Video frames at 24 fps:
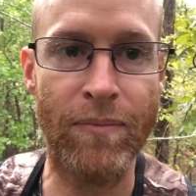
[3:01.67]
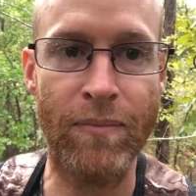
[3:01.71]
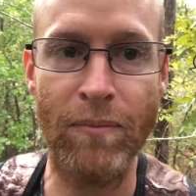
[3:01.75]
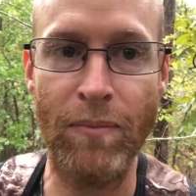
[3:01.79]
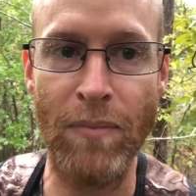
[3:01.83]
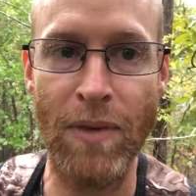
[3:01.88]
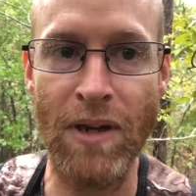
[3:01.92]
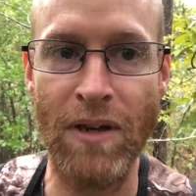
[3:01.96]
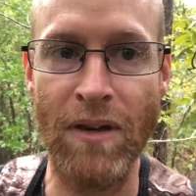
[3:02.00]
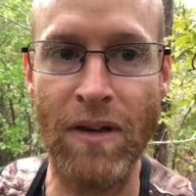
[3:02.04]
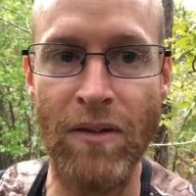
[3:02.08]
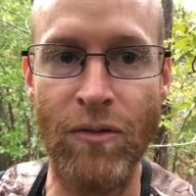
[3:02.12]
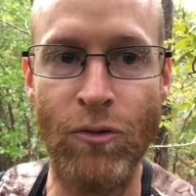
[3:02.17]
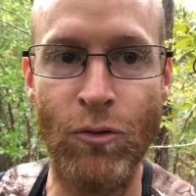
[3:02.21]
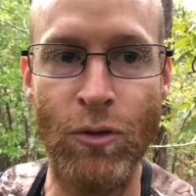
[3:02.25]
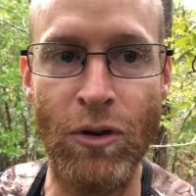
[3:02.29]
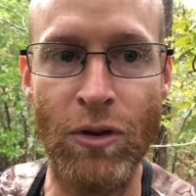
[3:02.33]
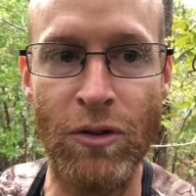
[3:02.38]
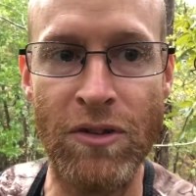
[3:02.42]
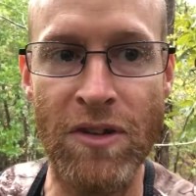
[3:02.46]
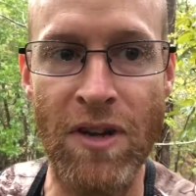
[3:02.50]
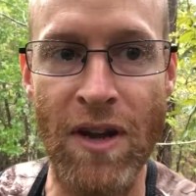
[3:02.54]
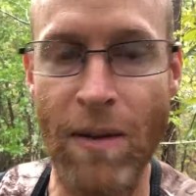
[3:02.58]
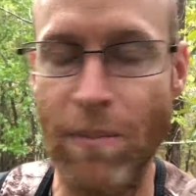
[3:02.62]
But
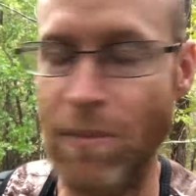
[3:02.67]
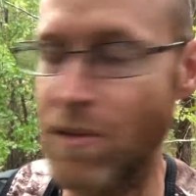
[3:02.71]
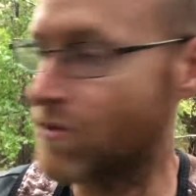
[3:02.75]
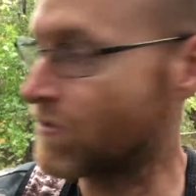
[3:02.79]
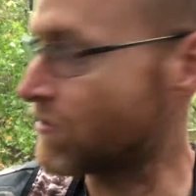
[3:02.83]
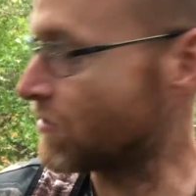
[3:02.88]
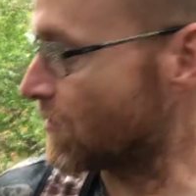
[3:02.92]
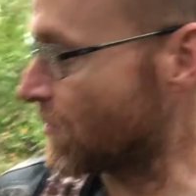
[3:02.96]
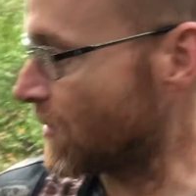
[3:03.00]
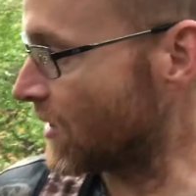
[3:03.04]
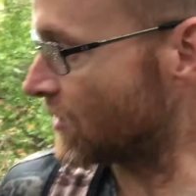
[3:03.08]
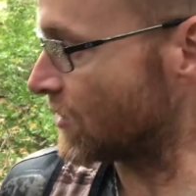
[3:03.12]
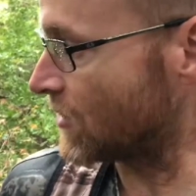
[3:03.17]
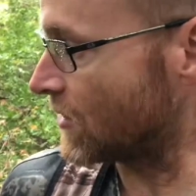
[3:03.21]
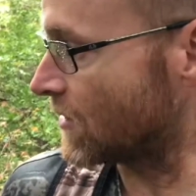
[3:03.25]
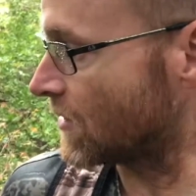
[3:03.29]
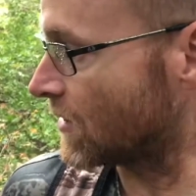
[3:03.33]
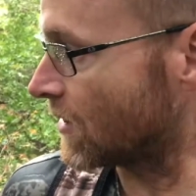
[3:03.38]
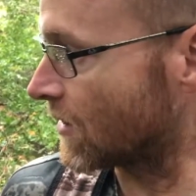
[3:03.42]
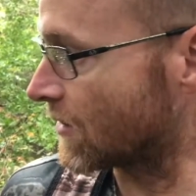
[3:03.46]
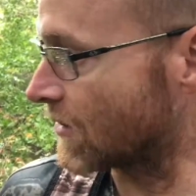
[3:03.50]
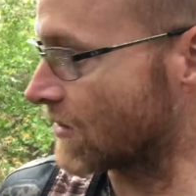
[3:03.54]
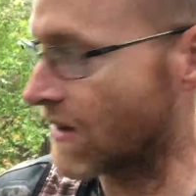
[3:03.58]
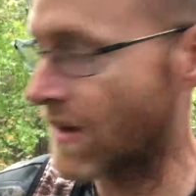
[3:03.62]
real-time information
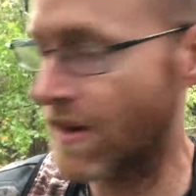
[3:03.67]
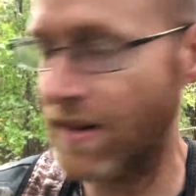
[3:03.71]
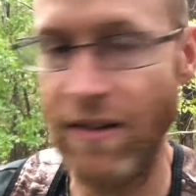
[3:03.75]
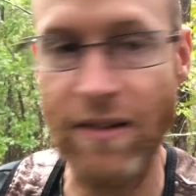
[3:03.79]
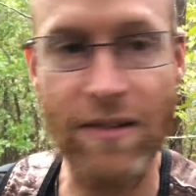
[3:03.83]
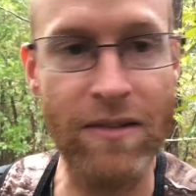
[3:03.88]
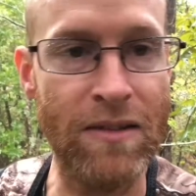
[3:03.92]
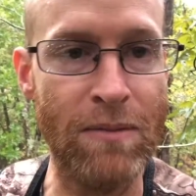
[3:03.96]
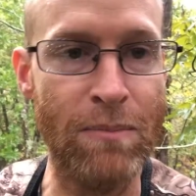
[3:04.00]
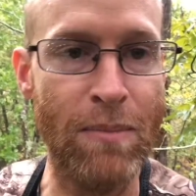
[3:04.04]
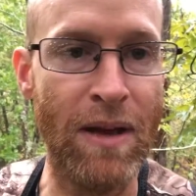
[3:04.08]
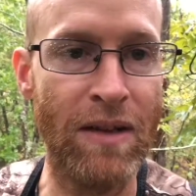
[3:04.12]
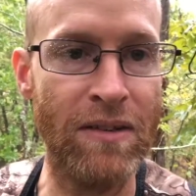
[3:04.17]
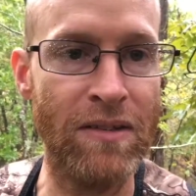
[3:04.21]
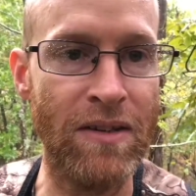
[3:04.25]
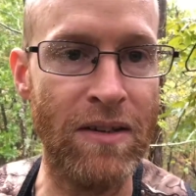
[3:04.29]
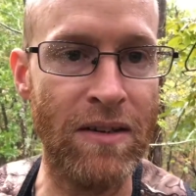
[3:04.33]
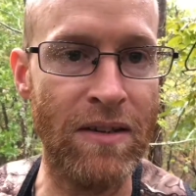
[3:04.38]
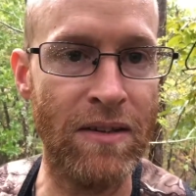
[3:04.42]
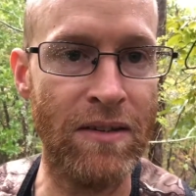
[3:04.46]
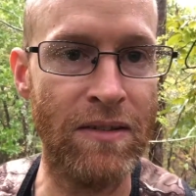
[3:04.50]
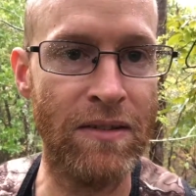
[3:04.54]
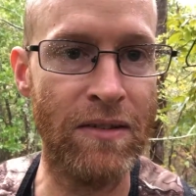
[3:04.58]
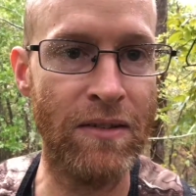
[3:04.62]
looks like it's about to
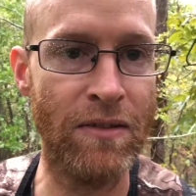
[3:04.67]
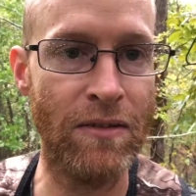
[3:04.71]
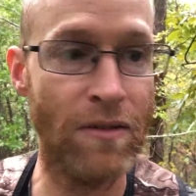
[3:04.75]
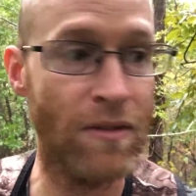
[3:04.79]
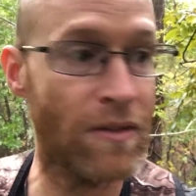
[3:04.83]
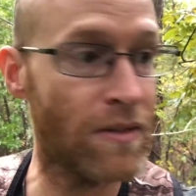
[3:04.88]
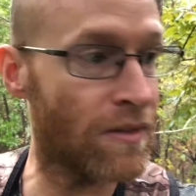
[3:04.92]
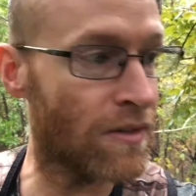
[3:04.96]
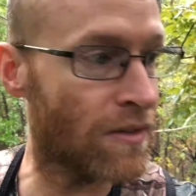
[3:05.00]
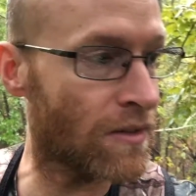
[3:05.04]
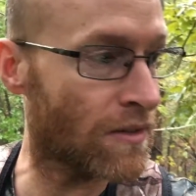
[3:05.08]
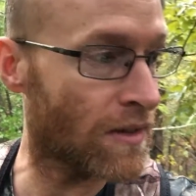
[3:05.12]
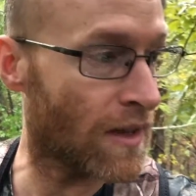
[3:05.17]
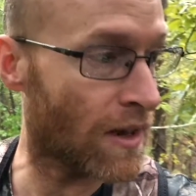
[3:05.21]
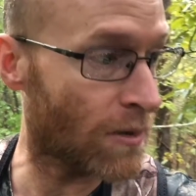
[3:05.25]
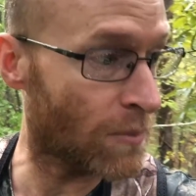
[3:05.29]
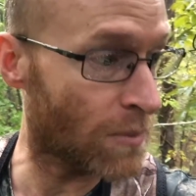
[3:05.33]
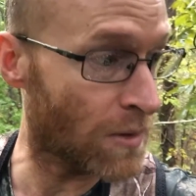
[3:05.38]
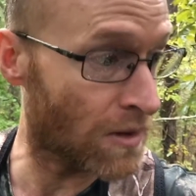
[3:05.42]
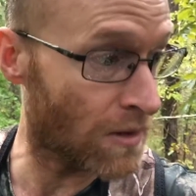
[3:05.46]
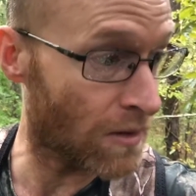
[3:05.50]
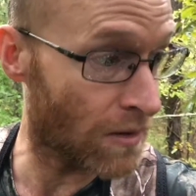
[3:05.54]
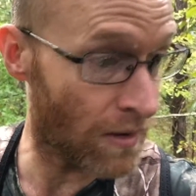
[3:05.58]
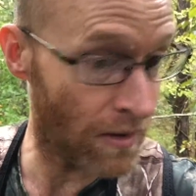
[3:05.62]
end soon, so that'll
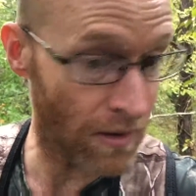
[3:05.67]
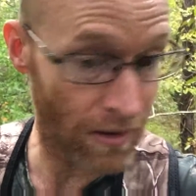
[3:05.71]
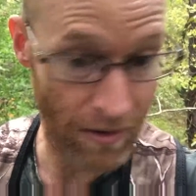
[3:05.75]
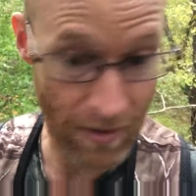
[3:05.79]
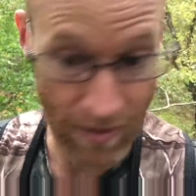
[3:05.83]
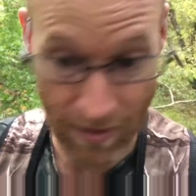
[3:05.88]
be good.